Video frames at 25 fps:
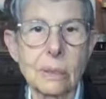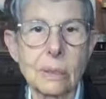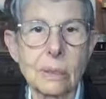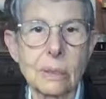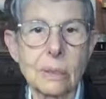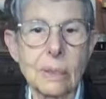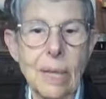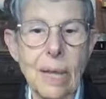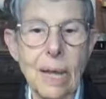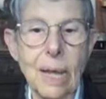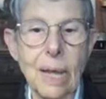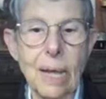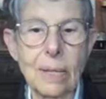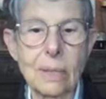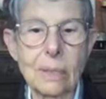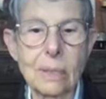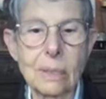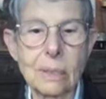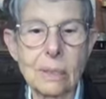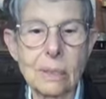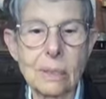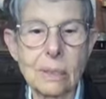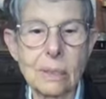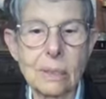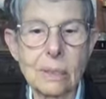that
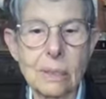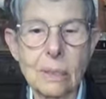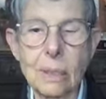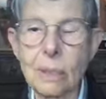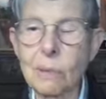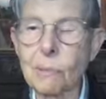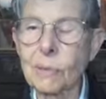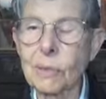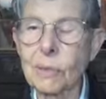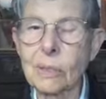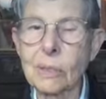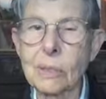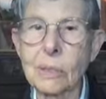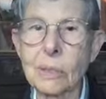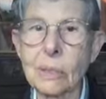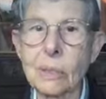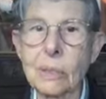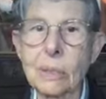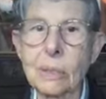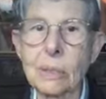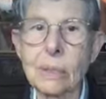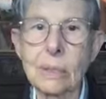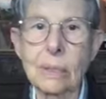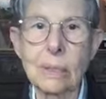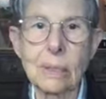there was
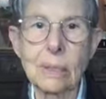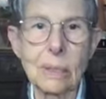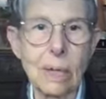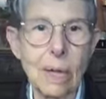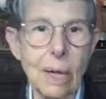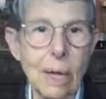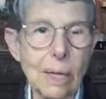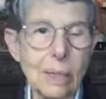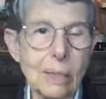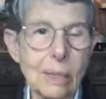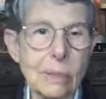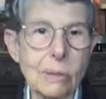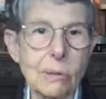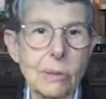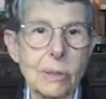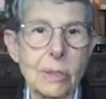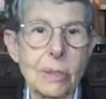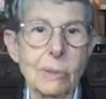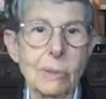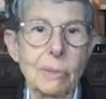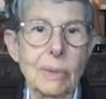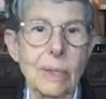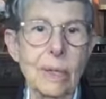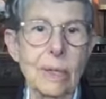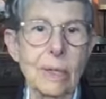not going
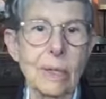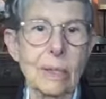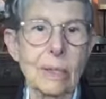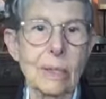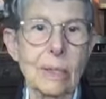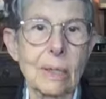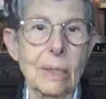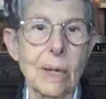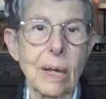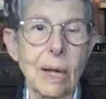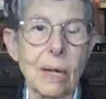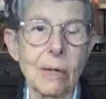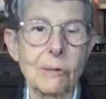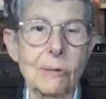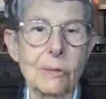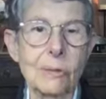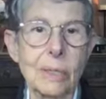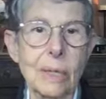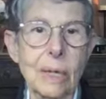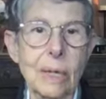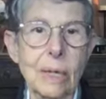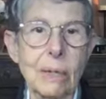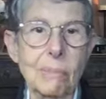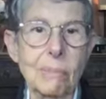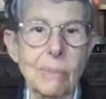to be anything
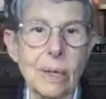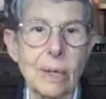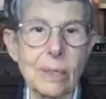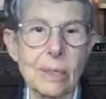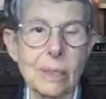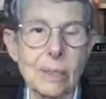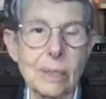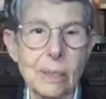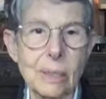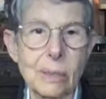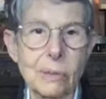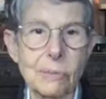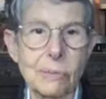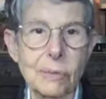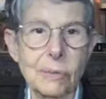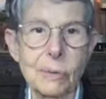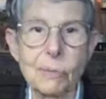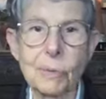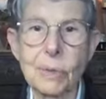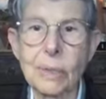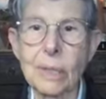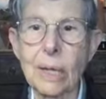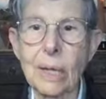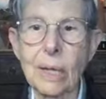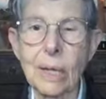outside myself that
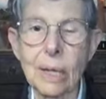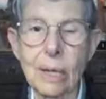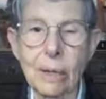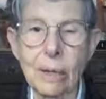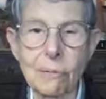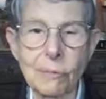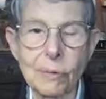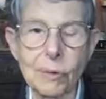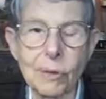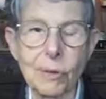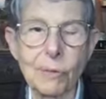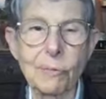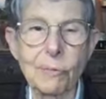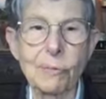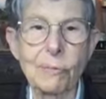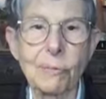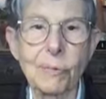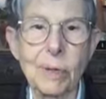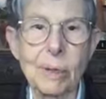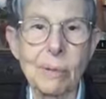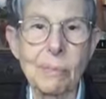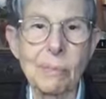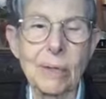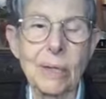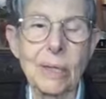would ever
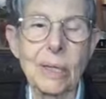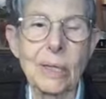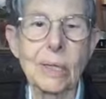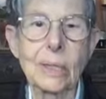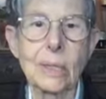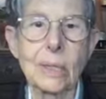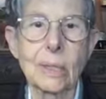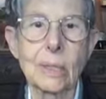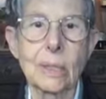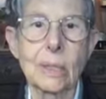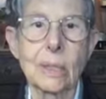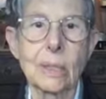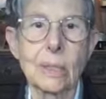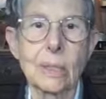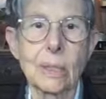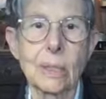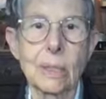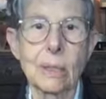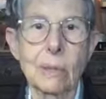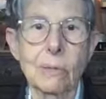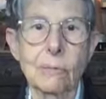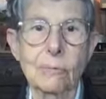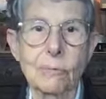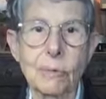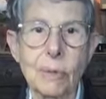free me
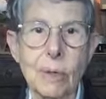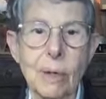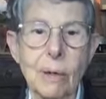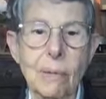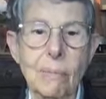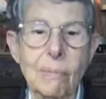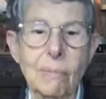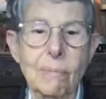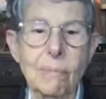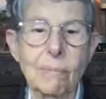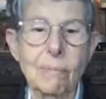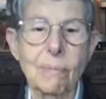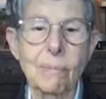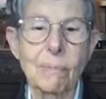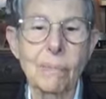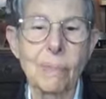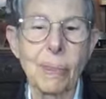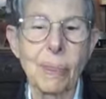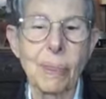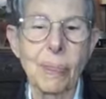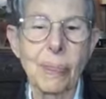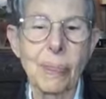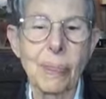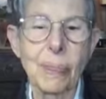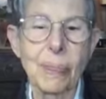from
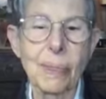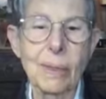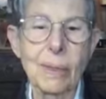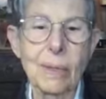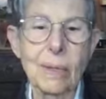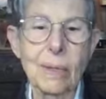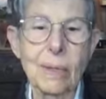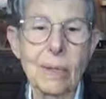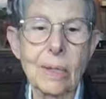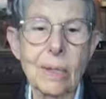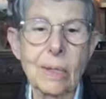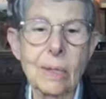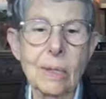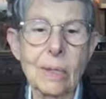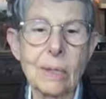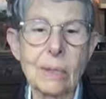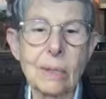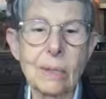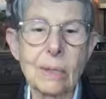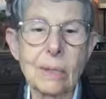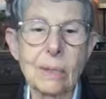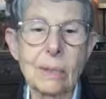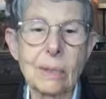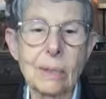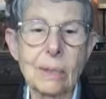
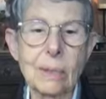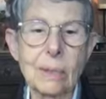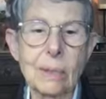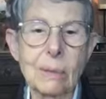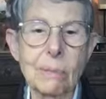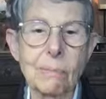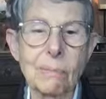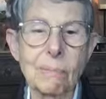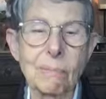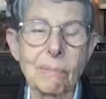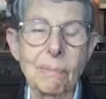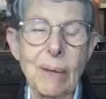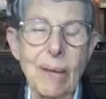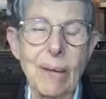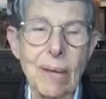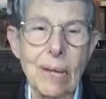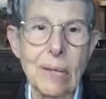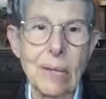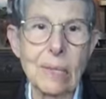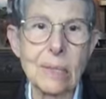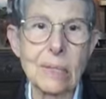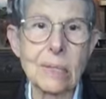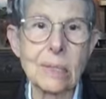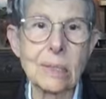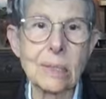the
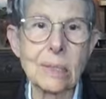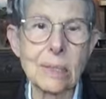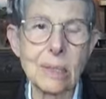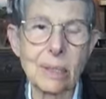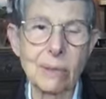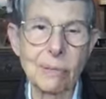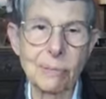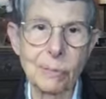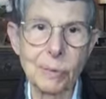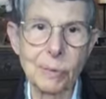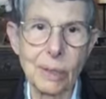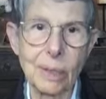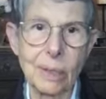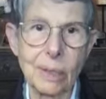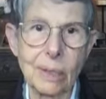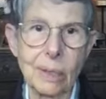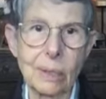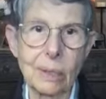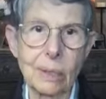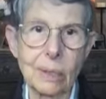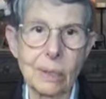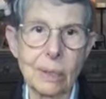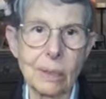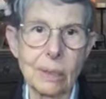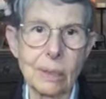pain and suffering
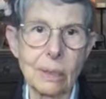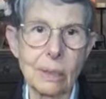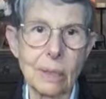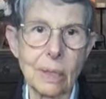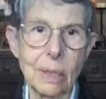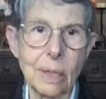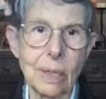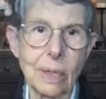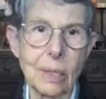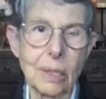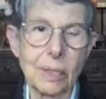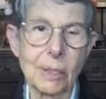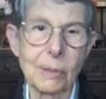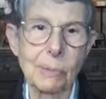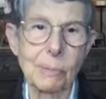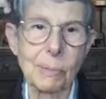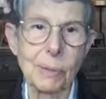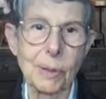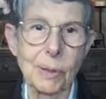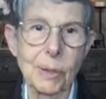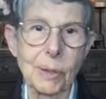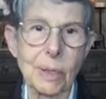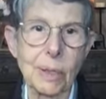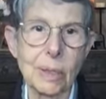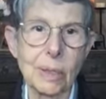I'd
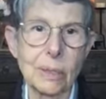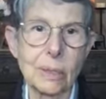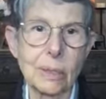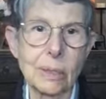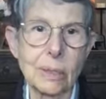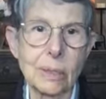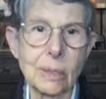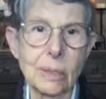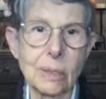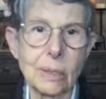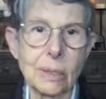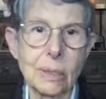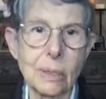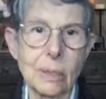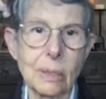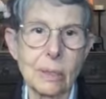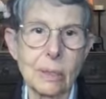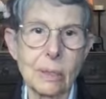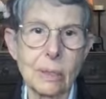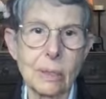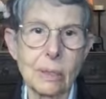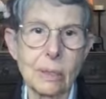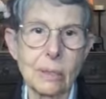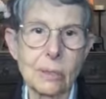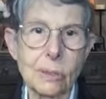experienced
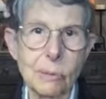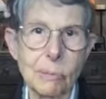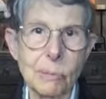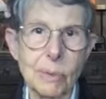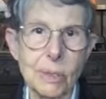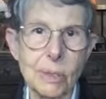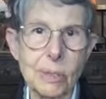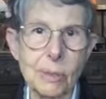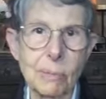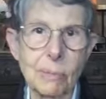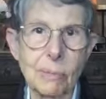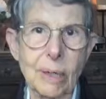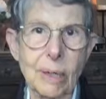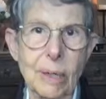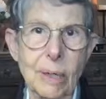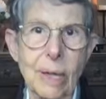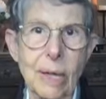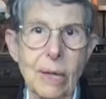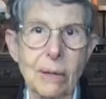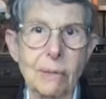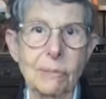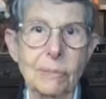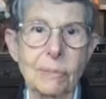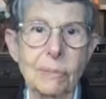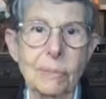so much in my
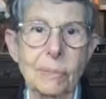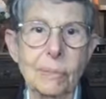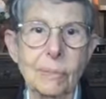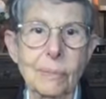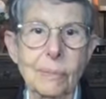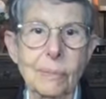life,